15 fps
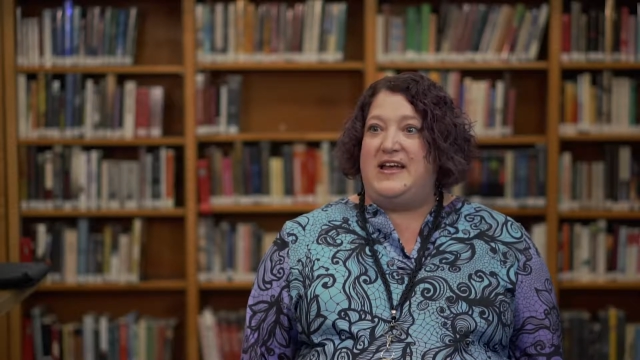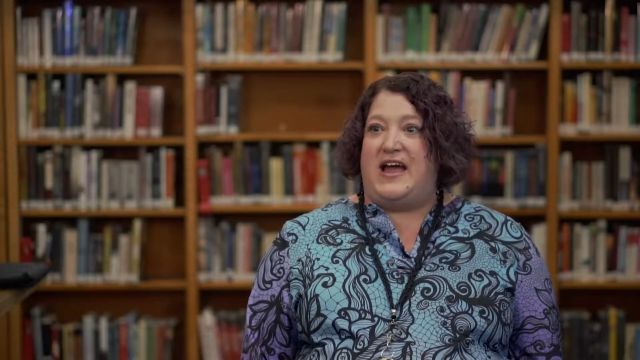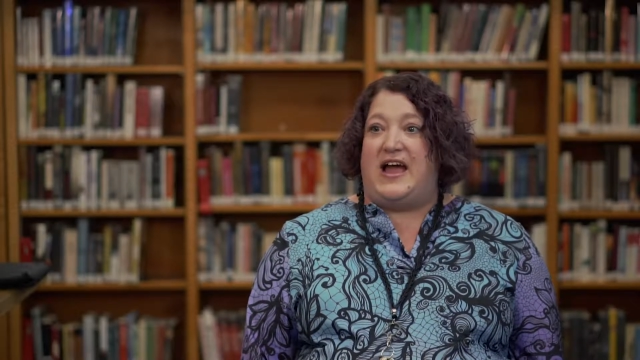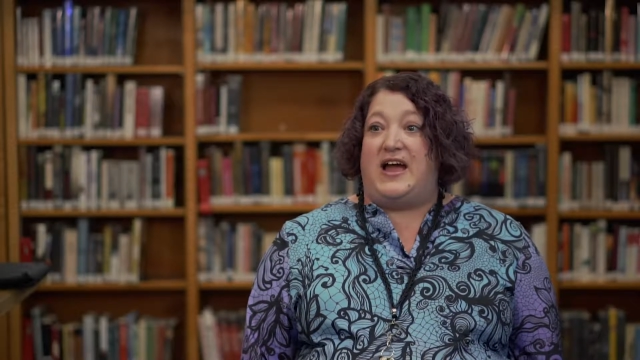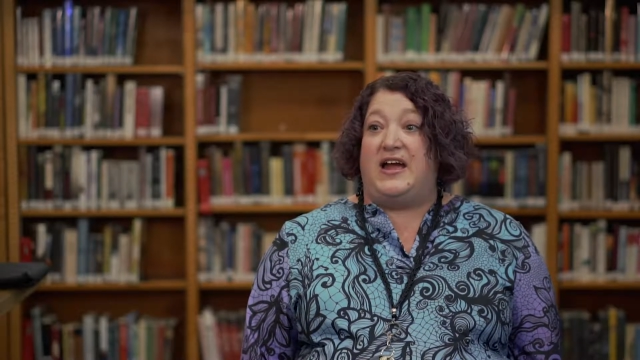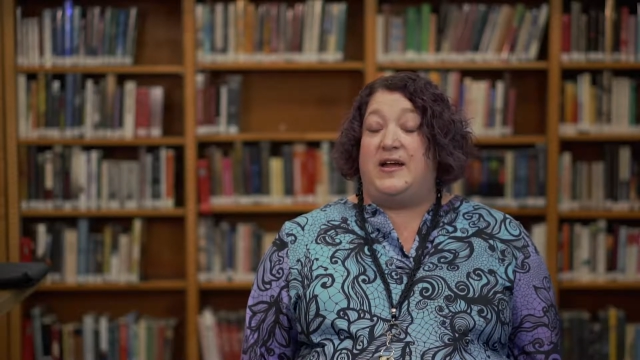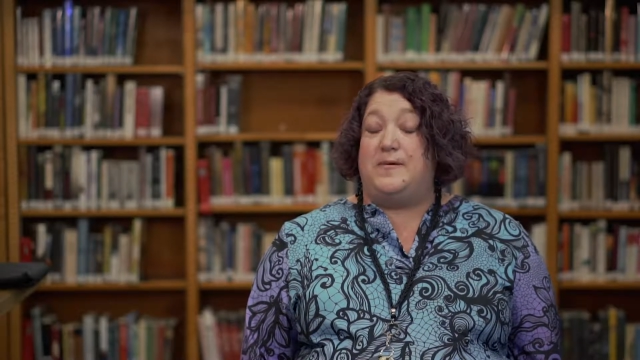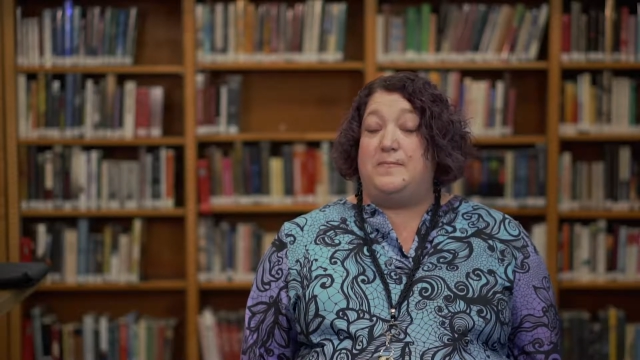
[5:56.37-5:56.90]

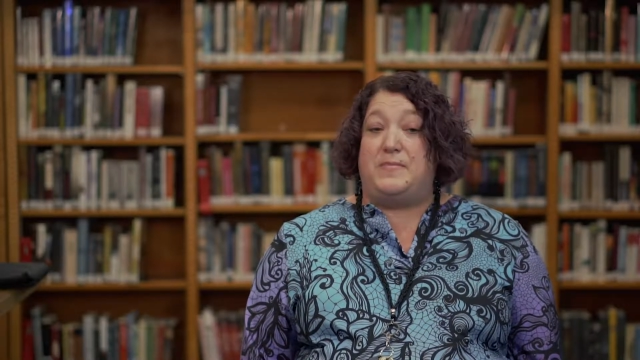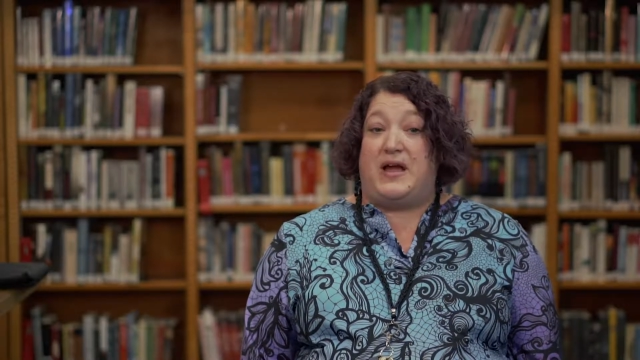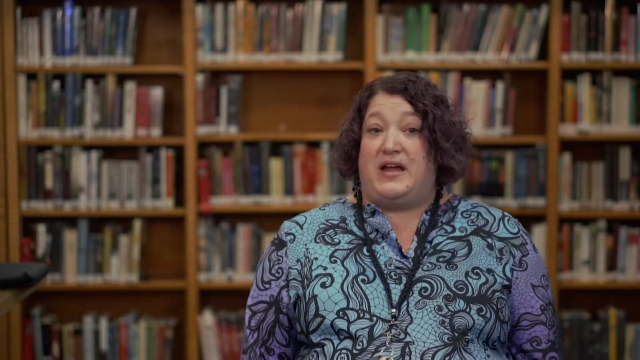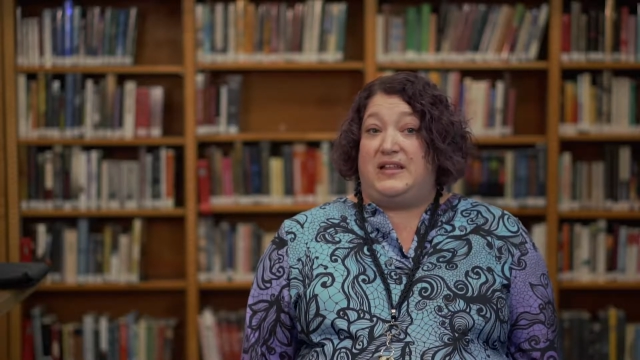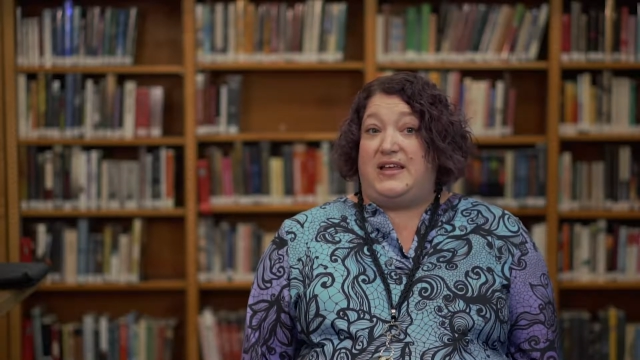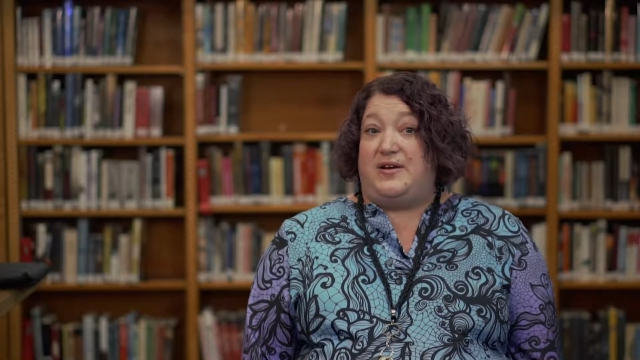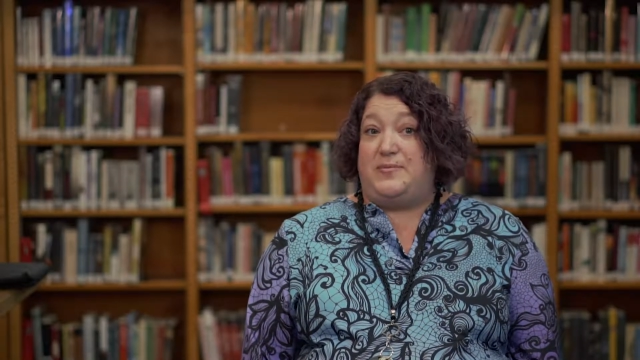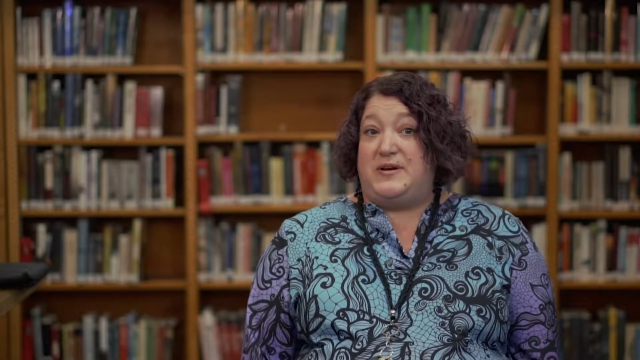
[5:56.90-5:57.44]
I
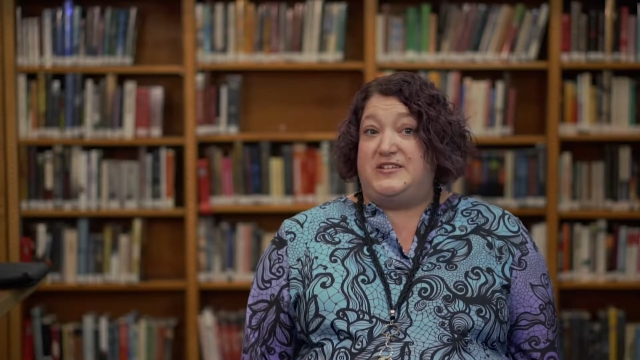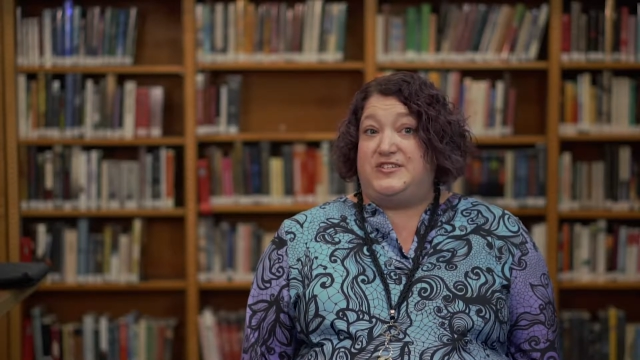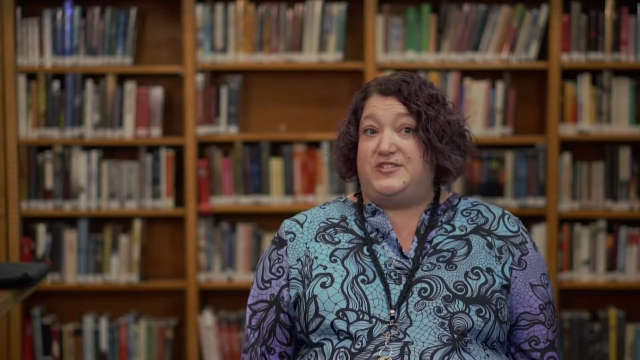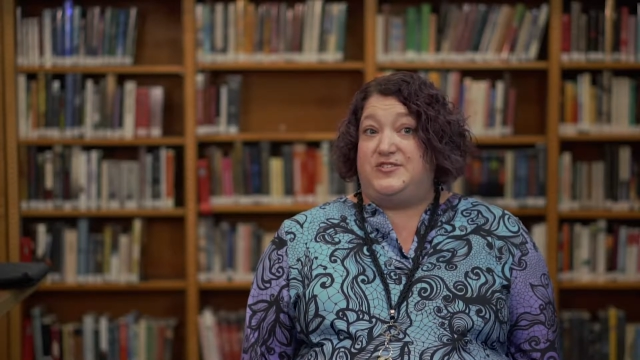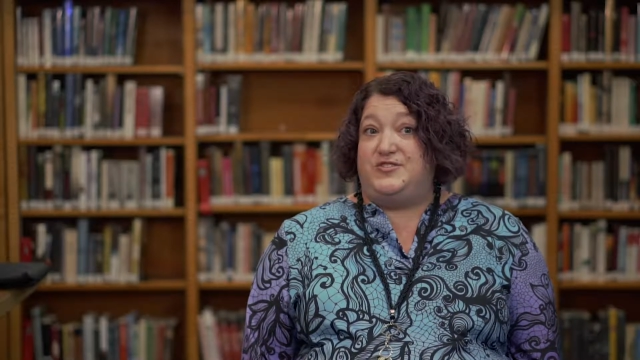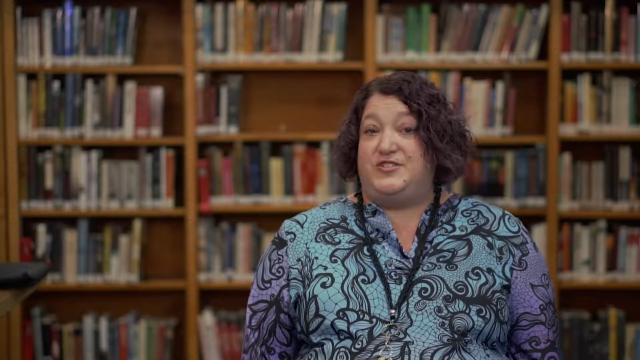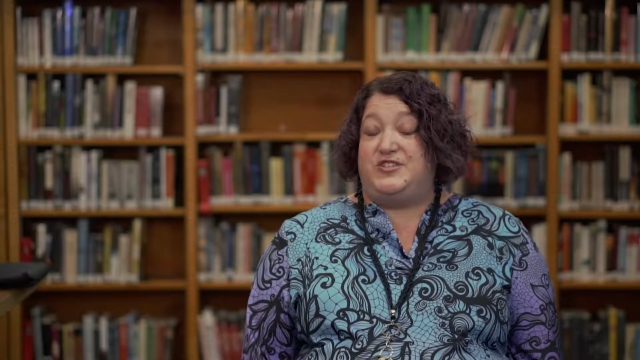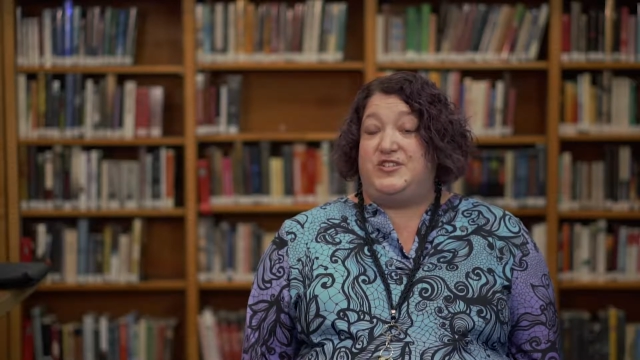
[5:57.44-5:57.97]
allow my
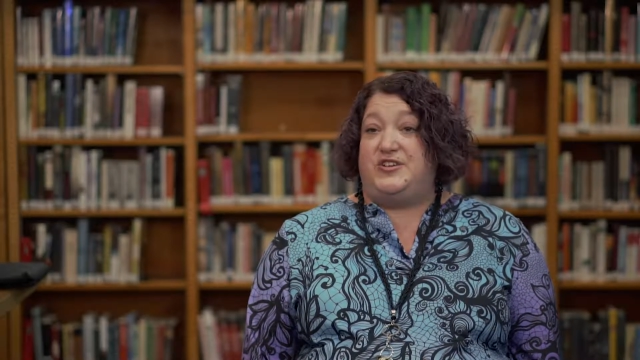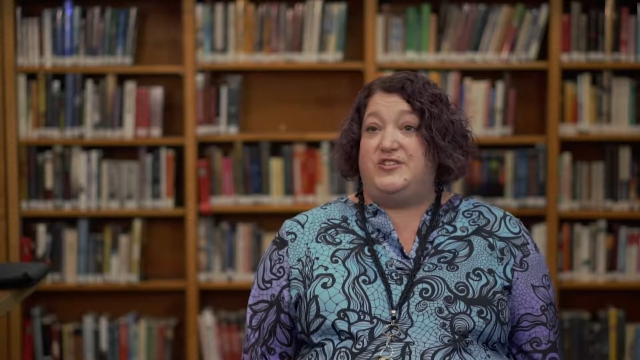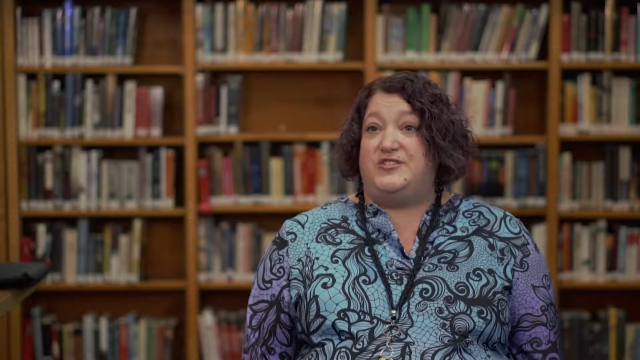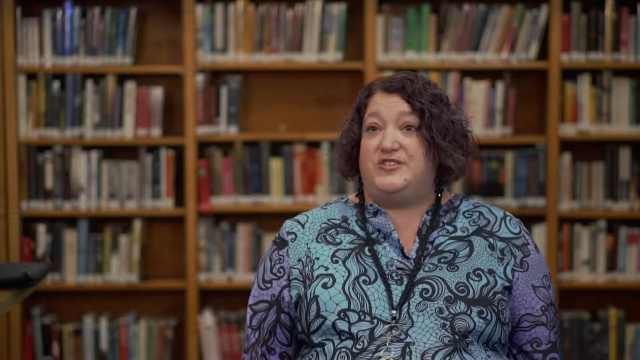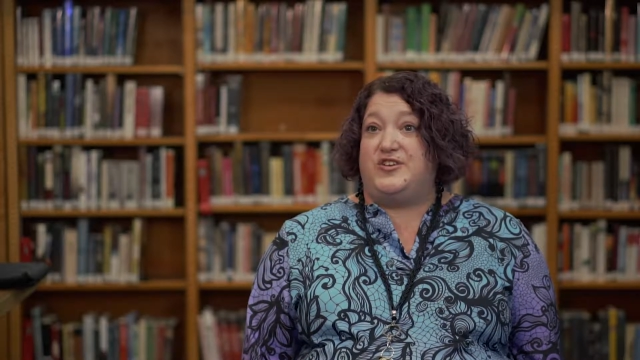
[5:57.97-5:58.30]
students to use